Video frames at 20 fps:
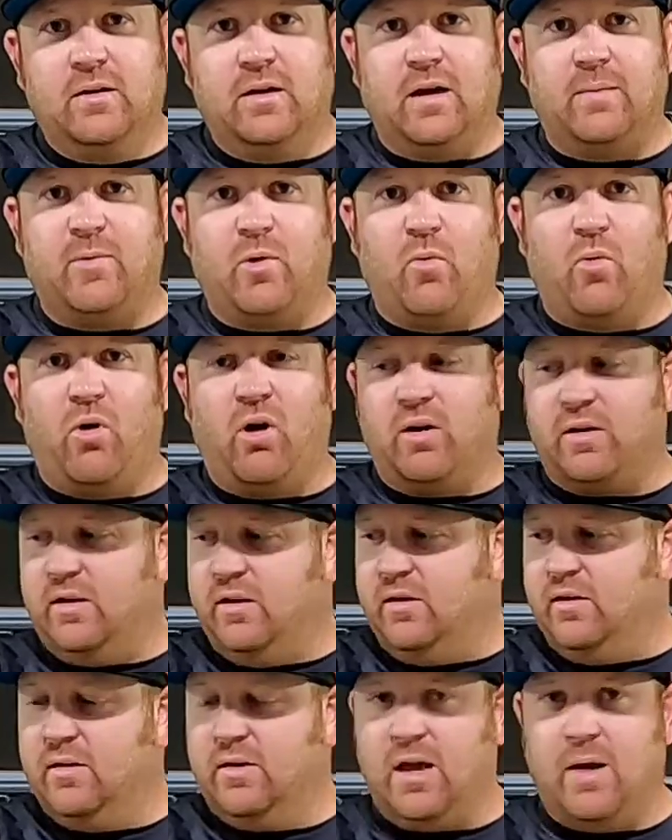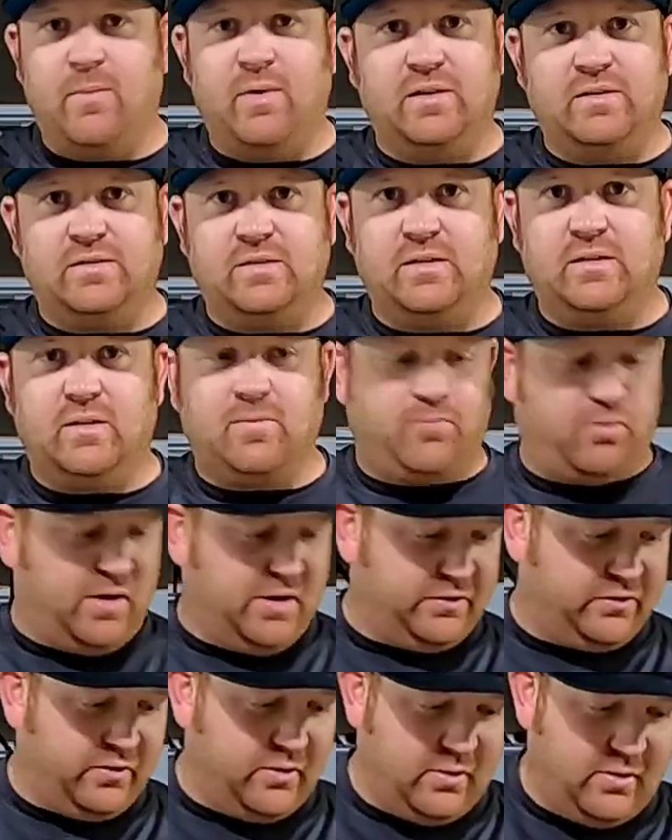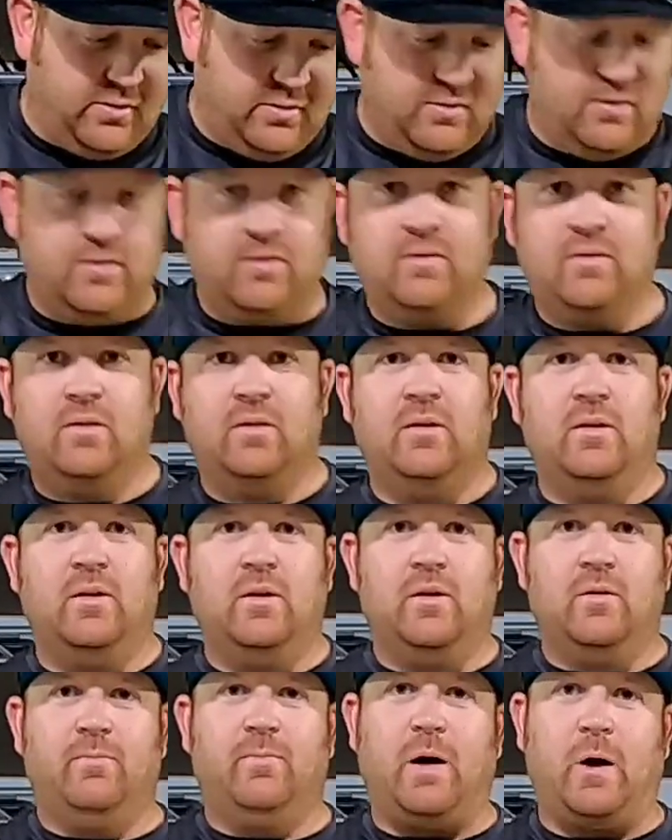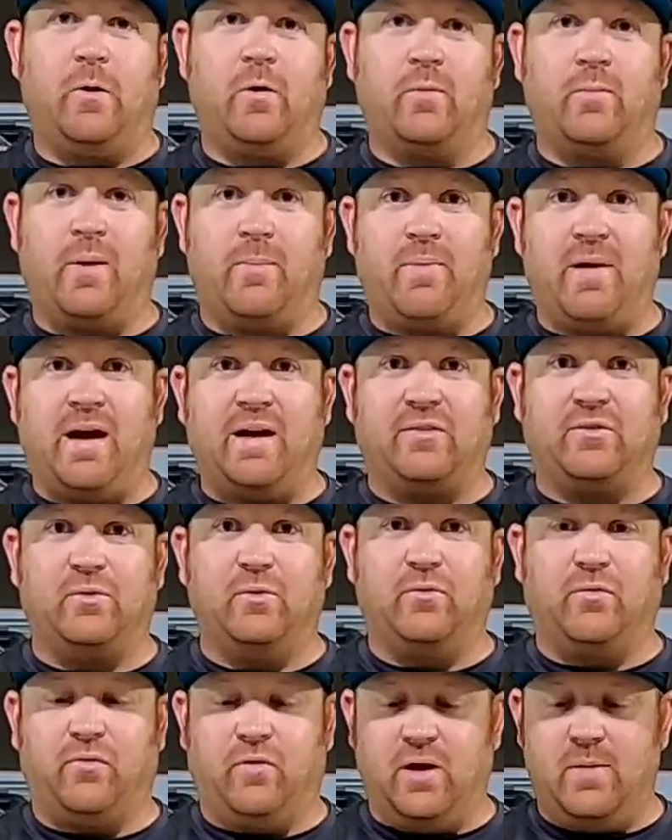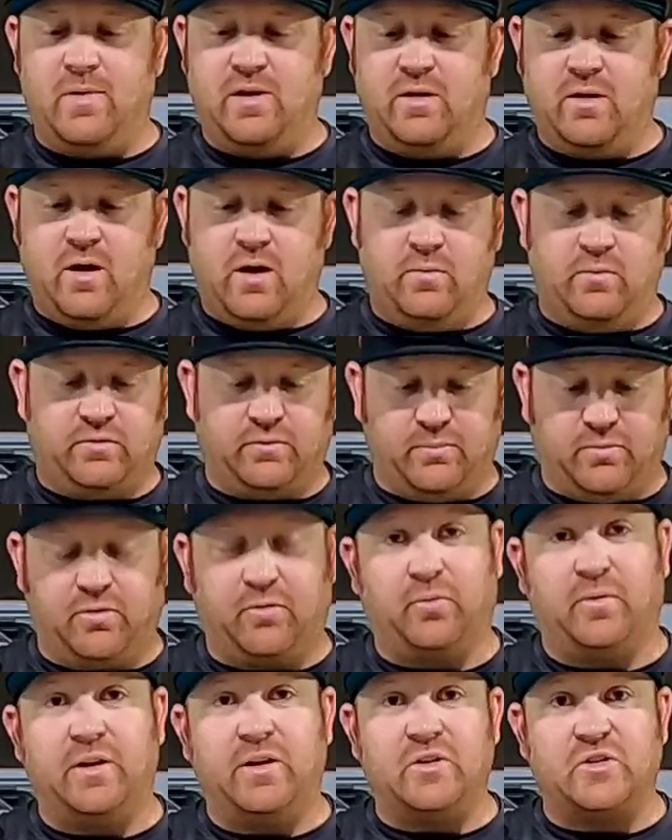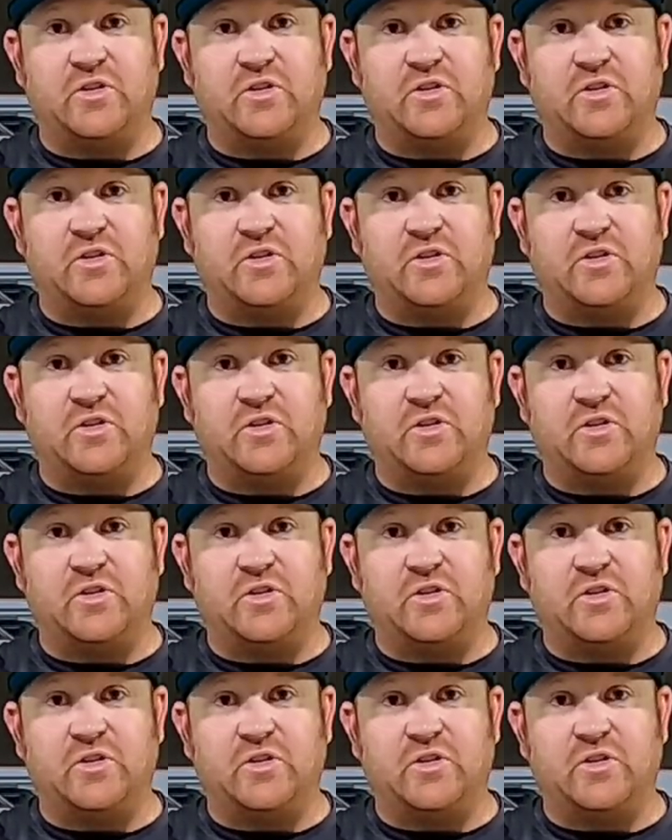got Milwaukee M18 compressor, powering my Paslode framing gun with some three